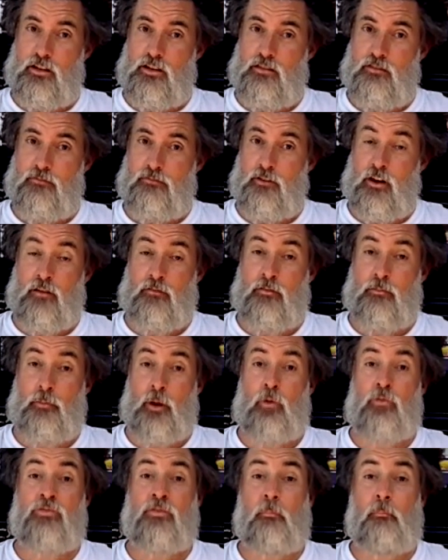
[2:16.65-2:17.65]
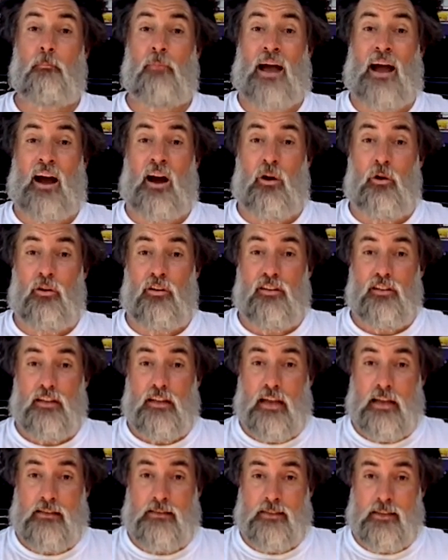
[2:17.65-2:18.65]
front of the boat, the bow, as they